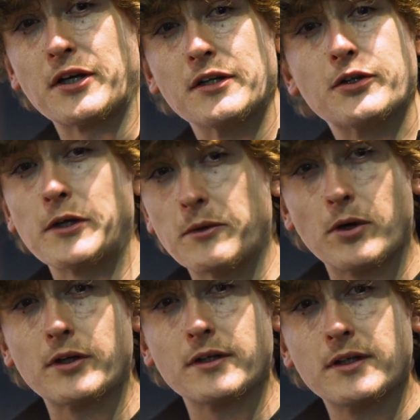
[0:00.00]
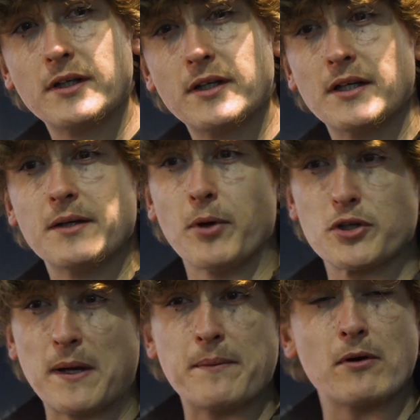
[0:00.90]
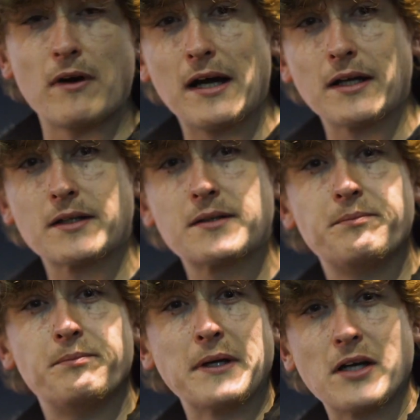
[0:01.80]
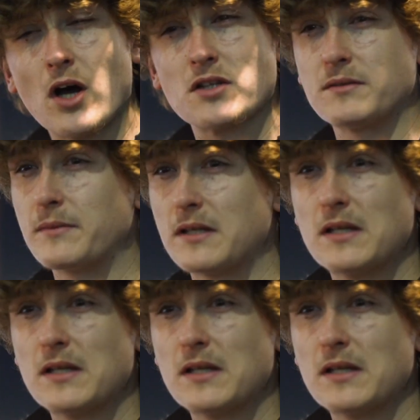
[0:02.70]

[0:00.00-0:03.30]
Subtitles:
can do what you want, boss people around, be nasty.